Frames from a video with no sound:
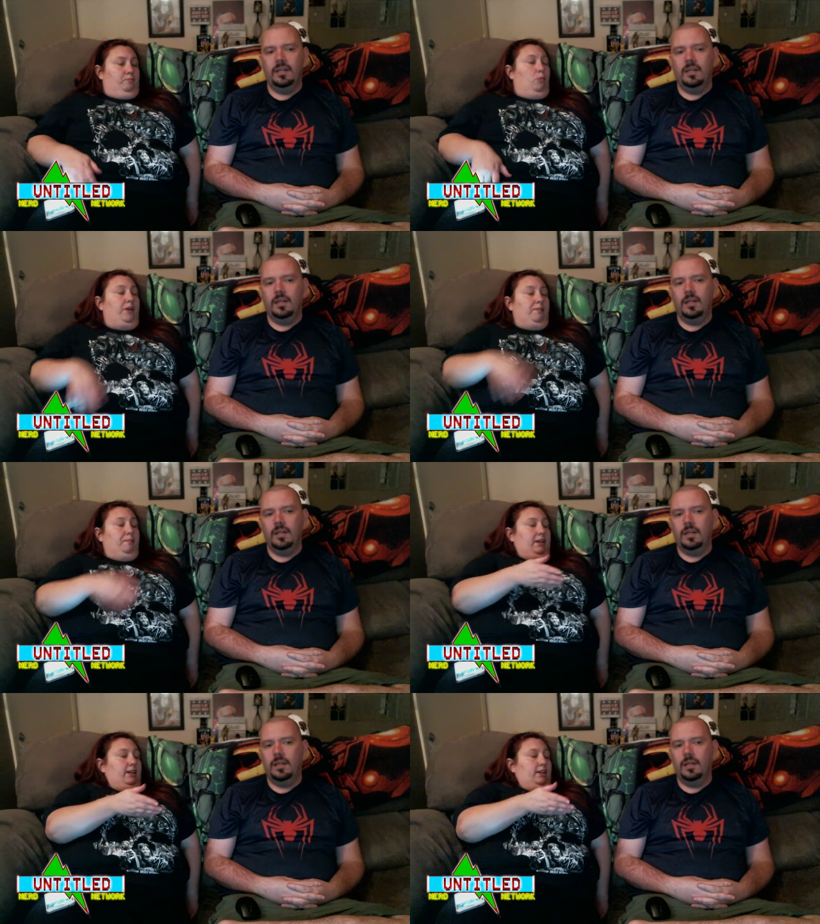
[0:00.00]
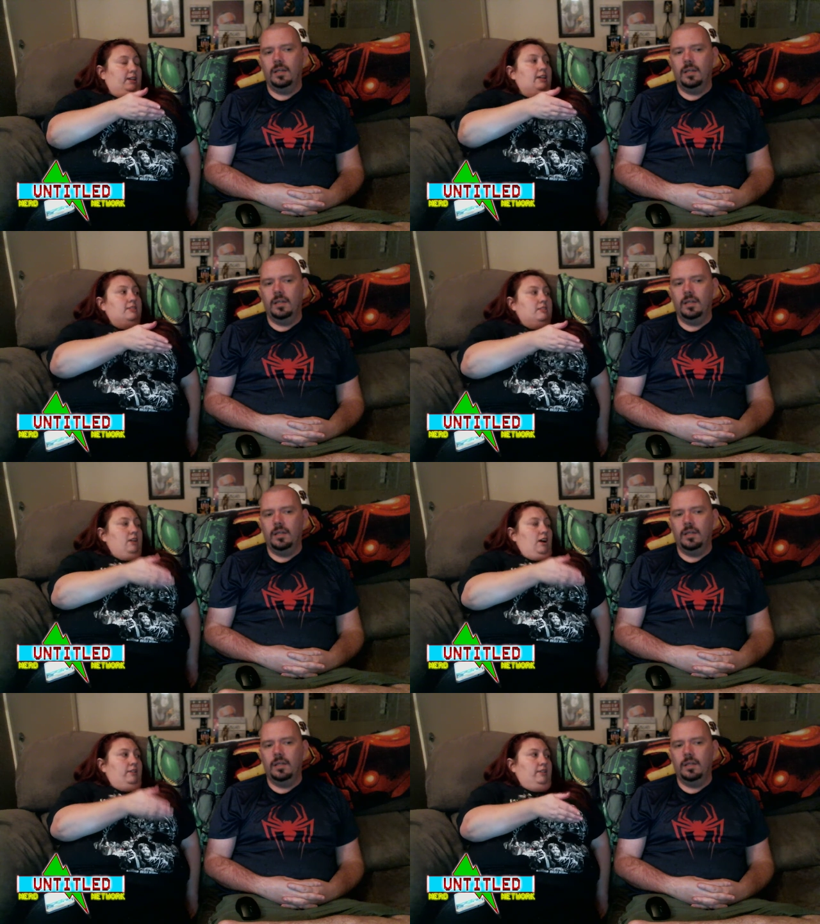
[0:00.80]
Speaker 1: point being, he's
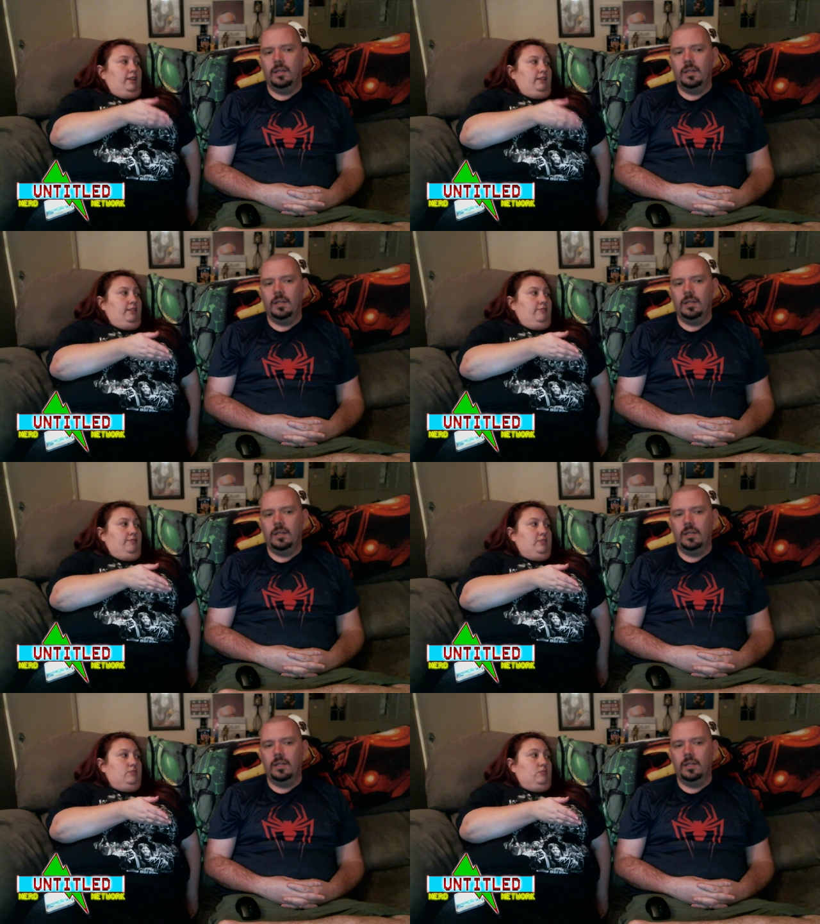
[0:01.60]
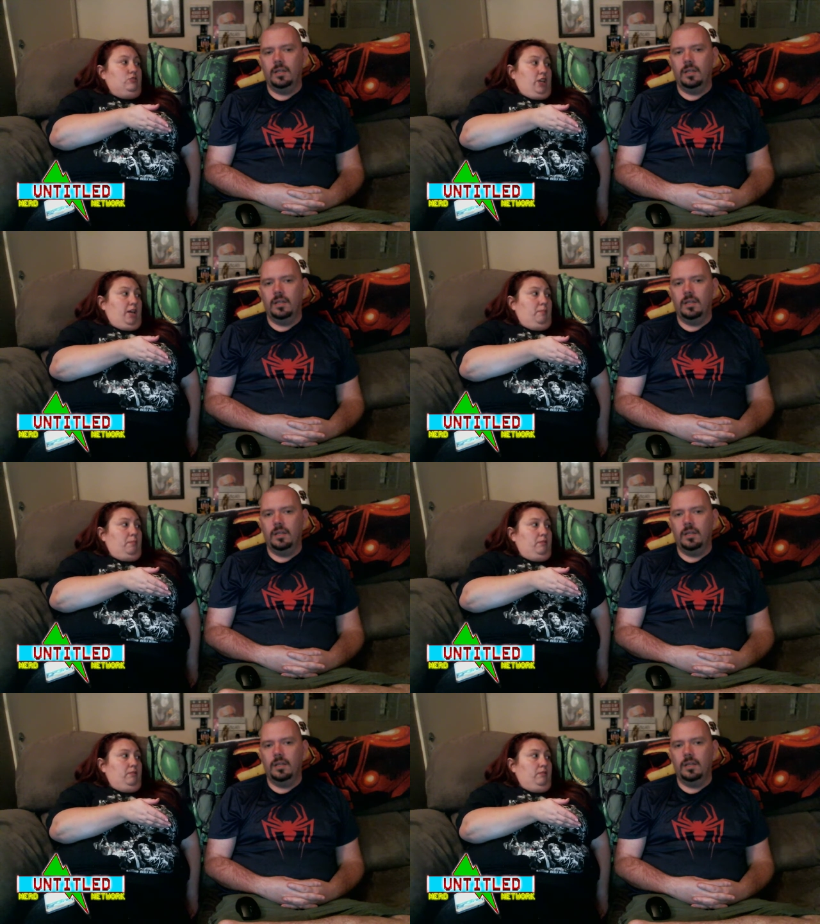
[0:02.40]
not in that good of physical shape.
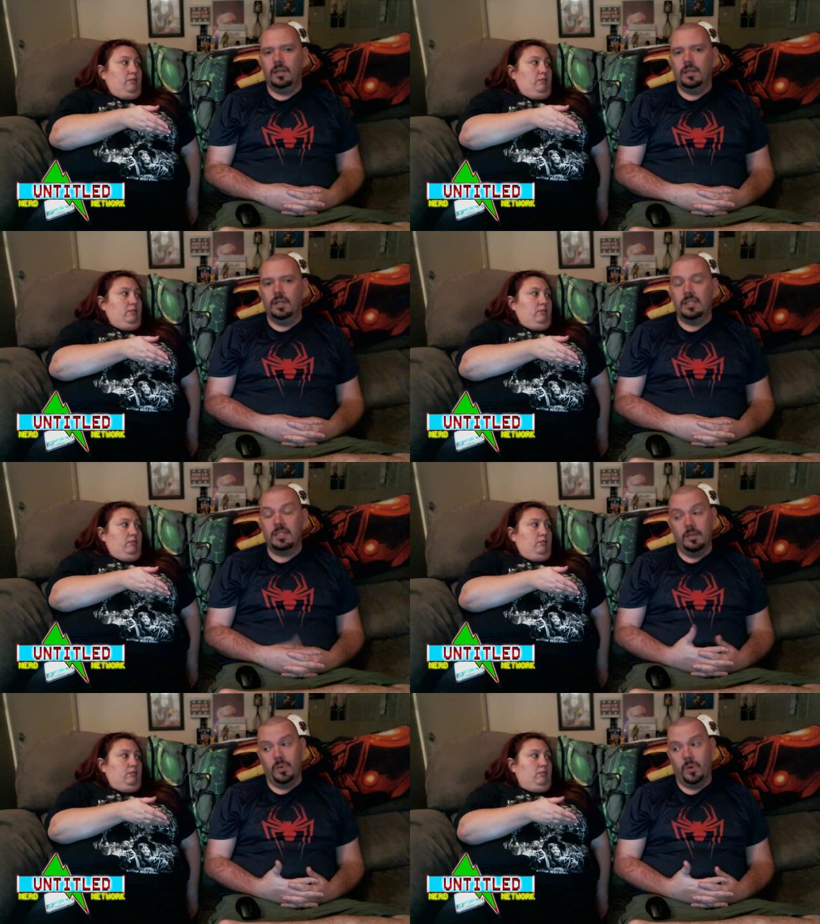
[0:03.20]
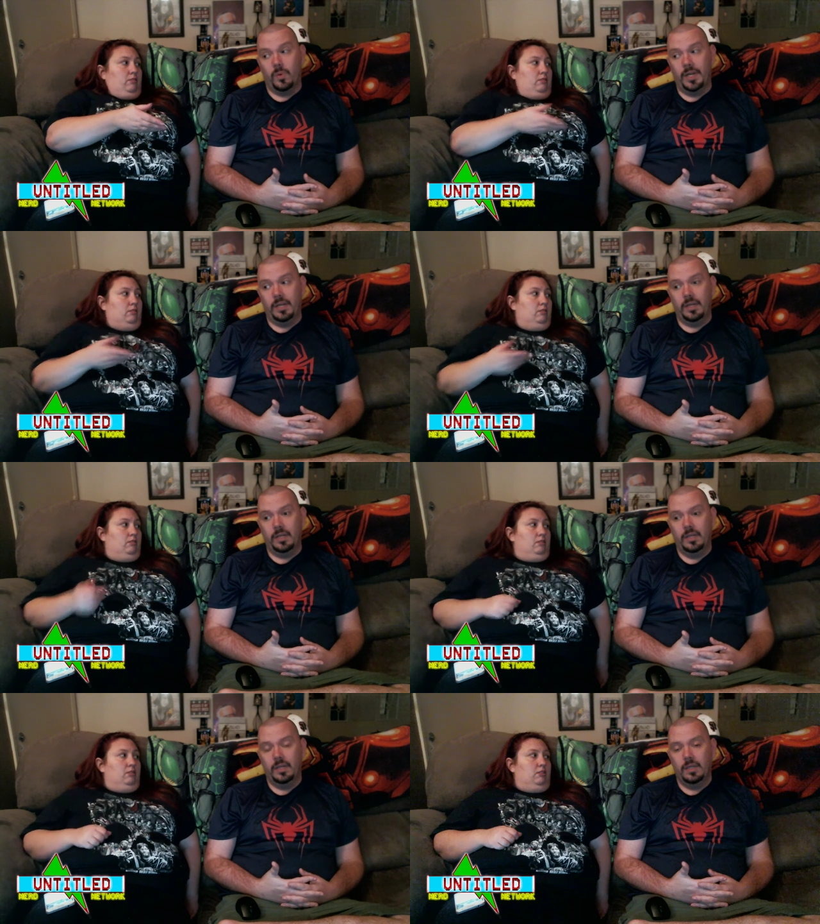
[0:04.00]
Speaker 2: That's a good point.
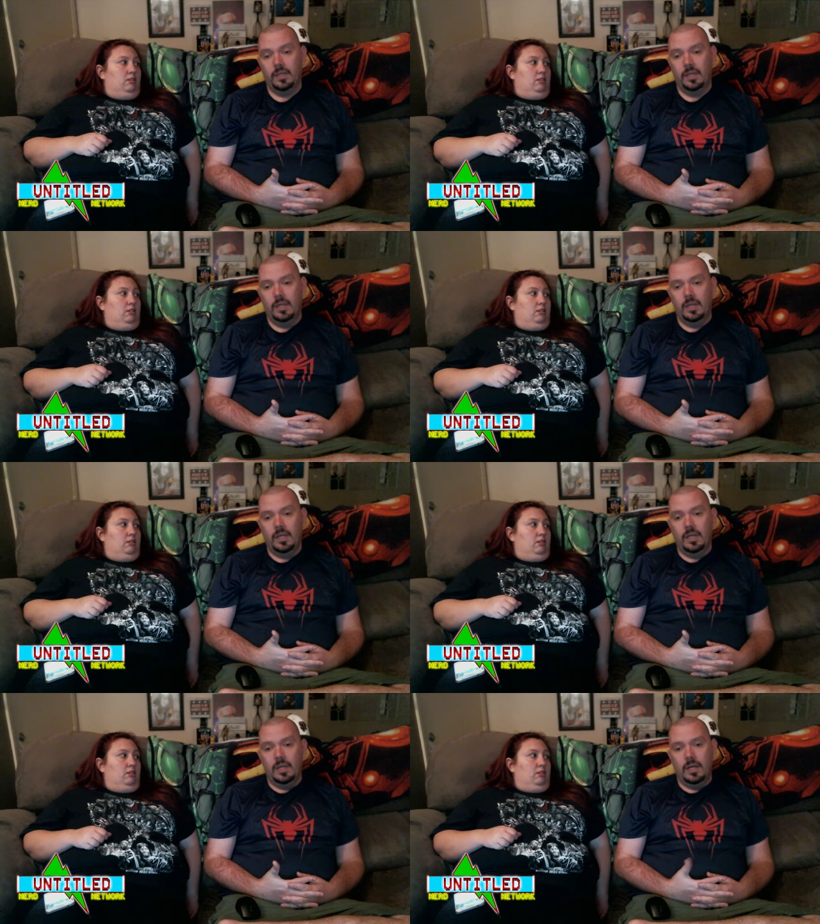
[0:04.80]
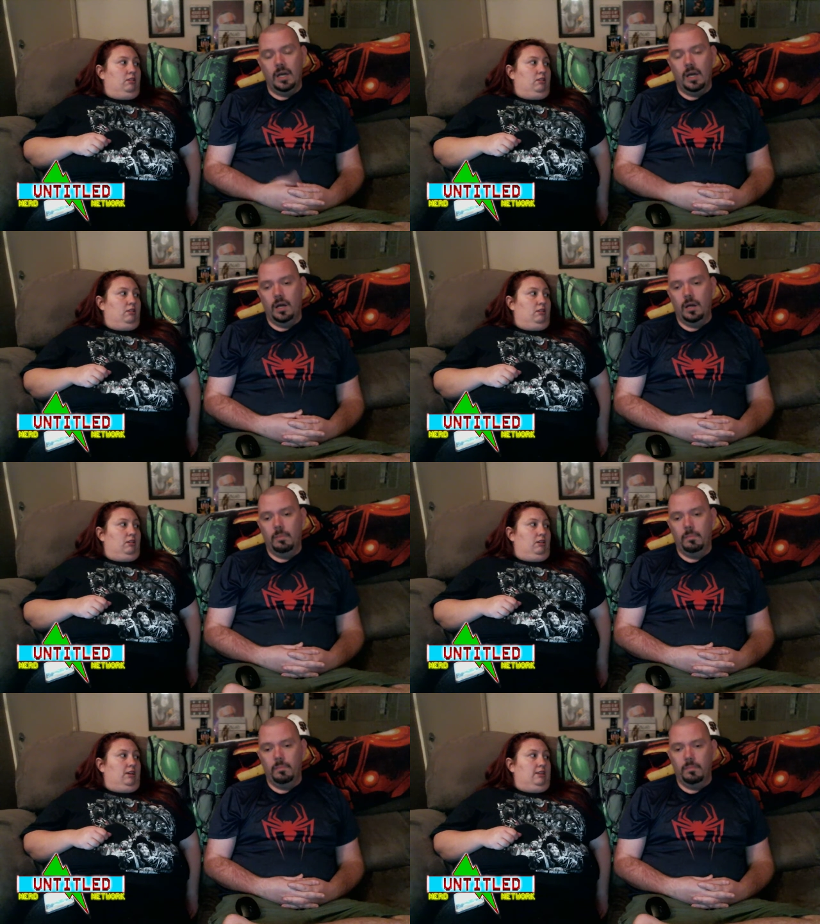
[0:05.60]

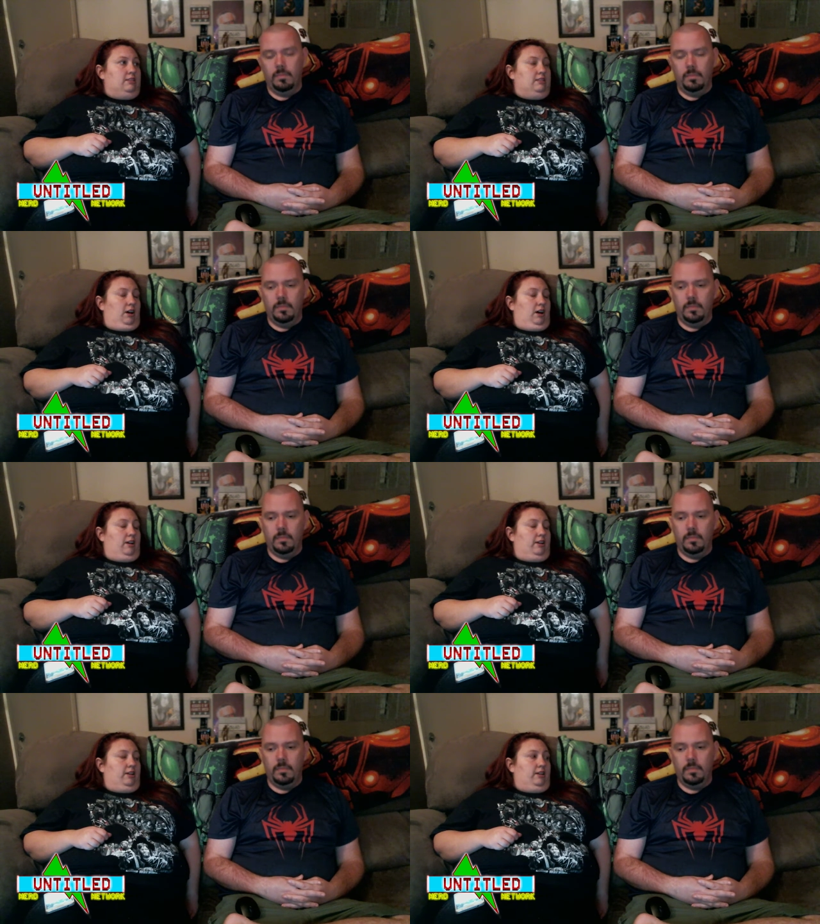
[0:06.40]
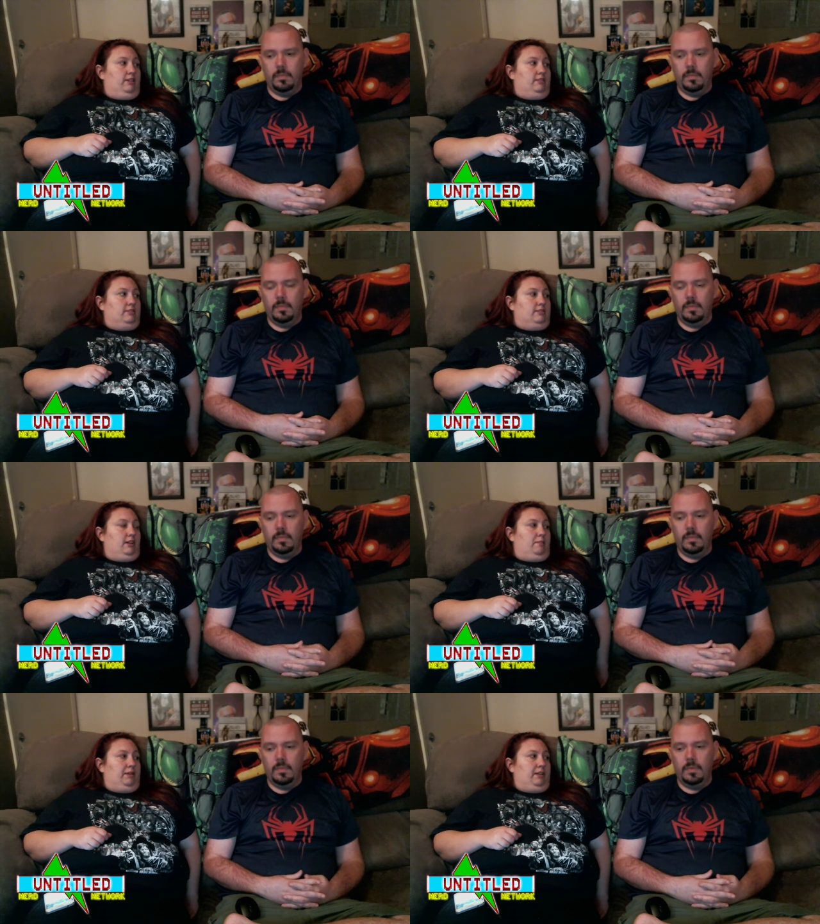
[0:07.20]
Um, he's
Speaker 1: not. He's.
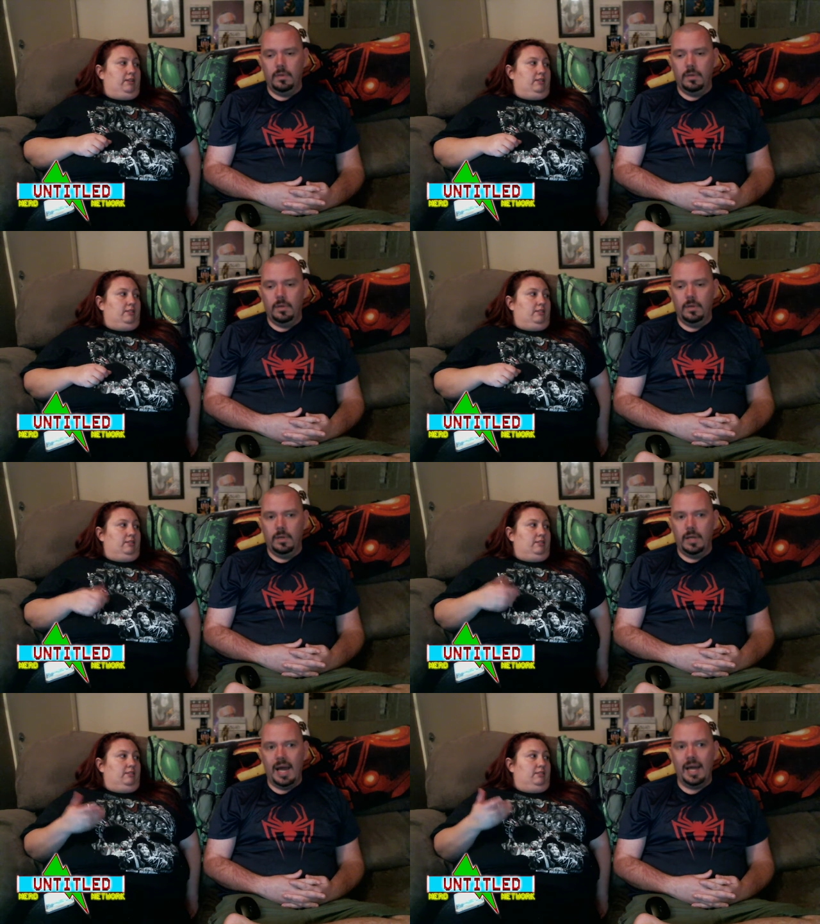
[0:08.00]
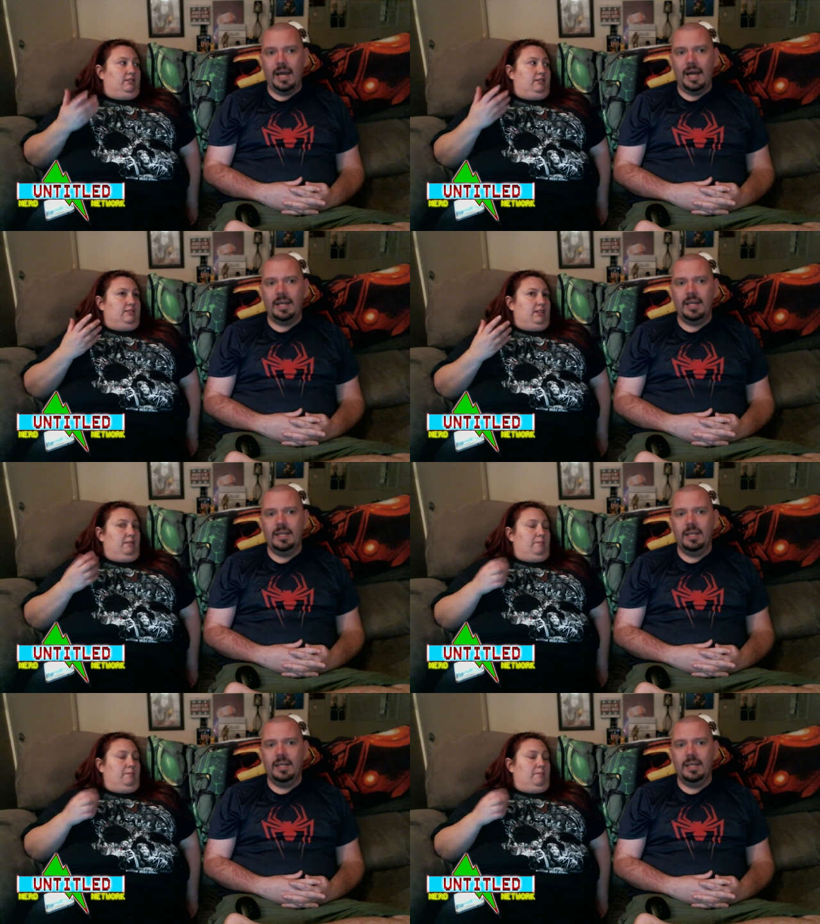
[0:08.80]
I mean, I, I he's could, got a